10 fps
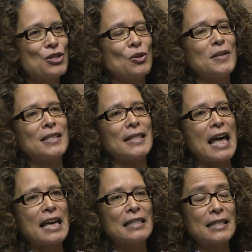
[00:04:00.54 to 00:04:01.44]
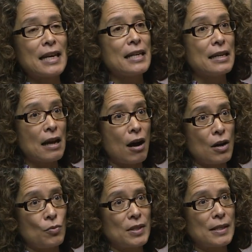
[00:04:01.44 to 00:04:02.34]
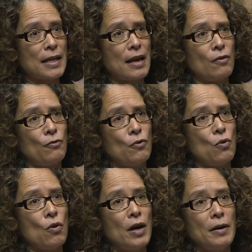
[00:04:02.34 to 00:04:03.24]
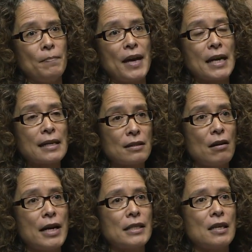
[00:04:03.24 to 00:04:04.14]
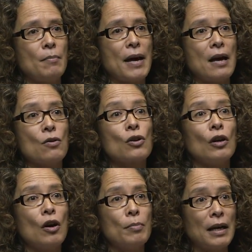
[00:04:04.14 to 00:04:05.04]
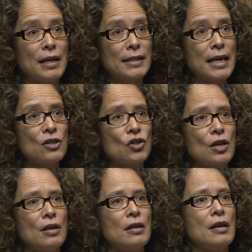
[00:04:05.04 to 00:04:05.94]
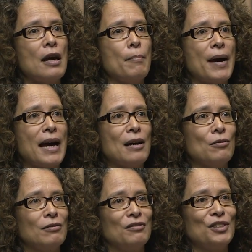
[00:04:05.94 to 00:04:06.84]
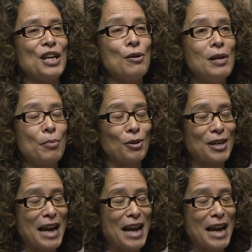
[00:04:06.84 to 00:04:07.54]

So it stands in, I would say, for an anxiety about globalization, about neoliberal